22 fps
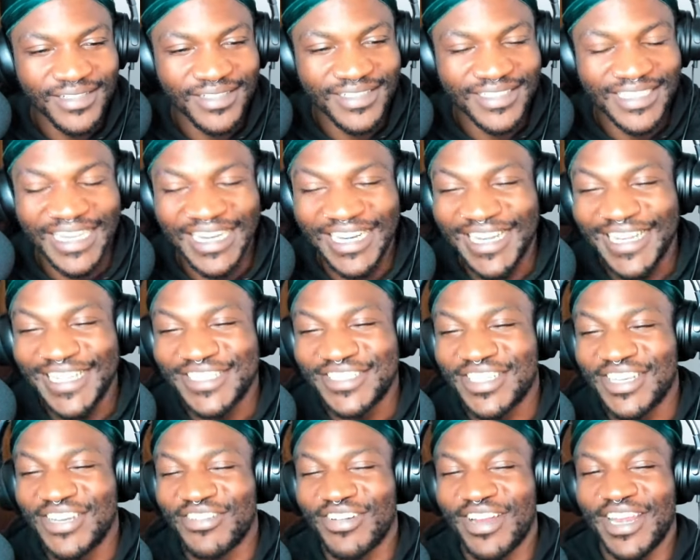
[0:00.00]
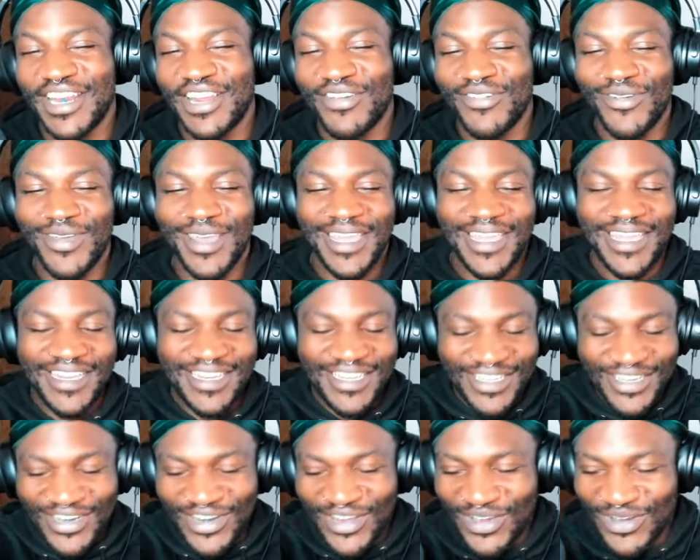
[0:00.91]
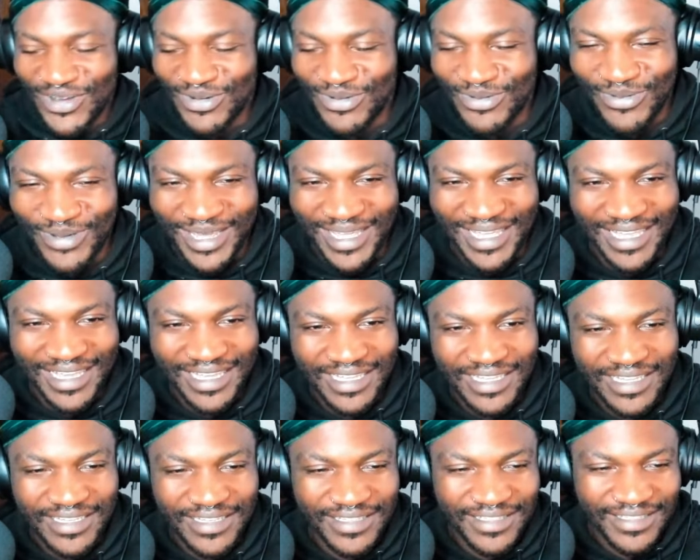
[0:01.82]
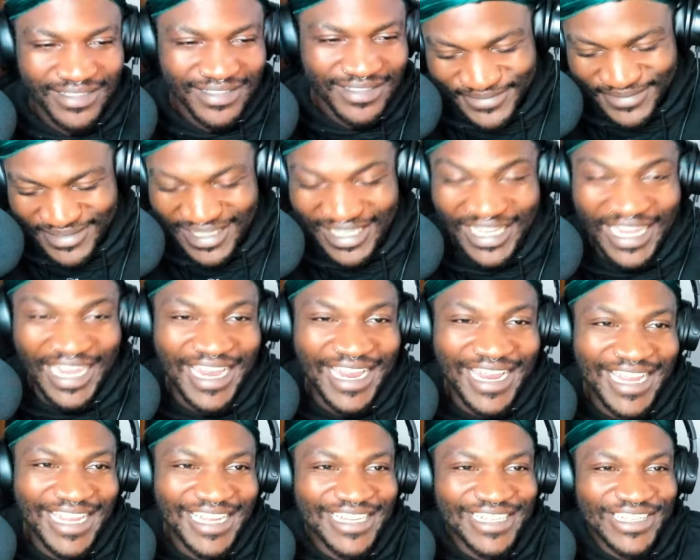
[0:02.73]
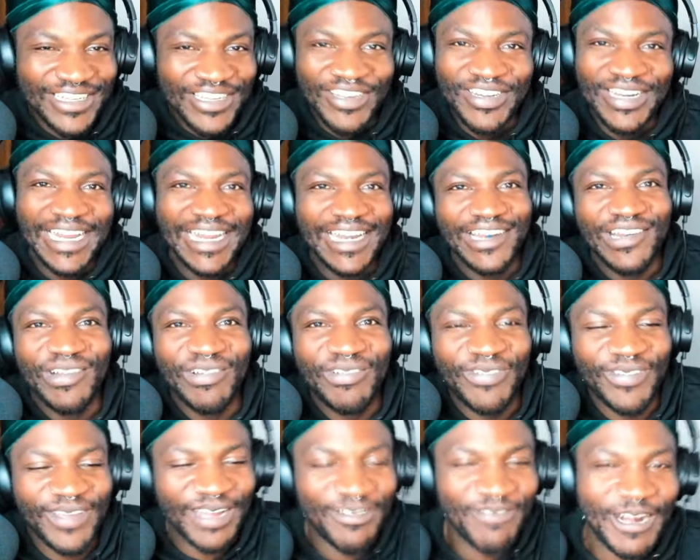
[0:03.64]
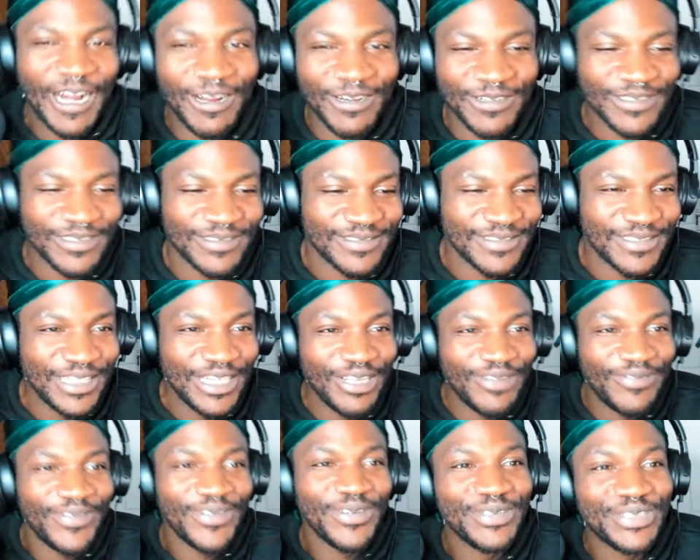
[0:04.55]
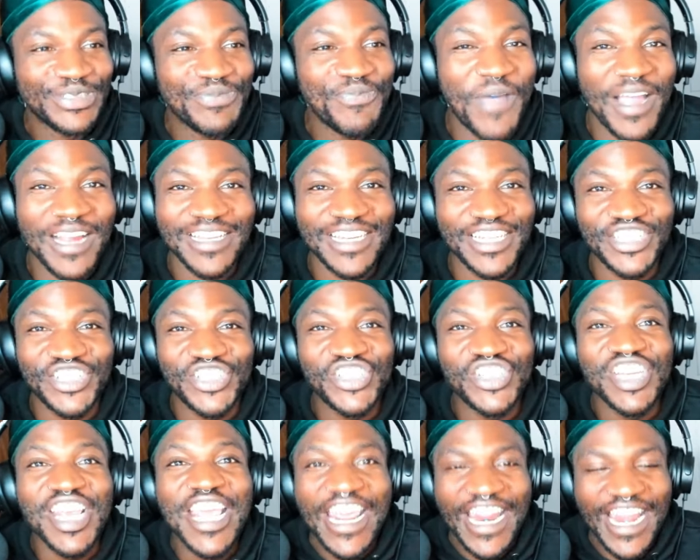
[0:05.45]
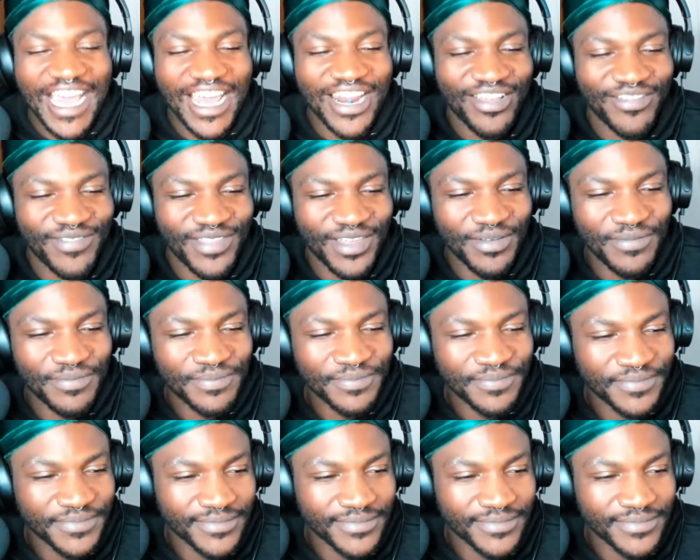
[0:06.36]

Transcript: They literally ran away. No way. You need Luffy around. Luffy will smack the shit out of them.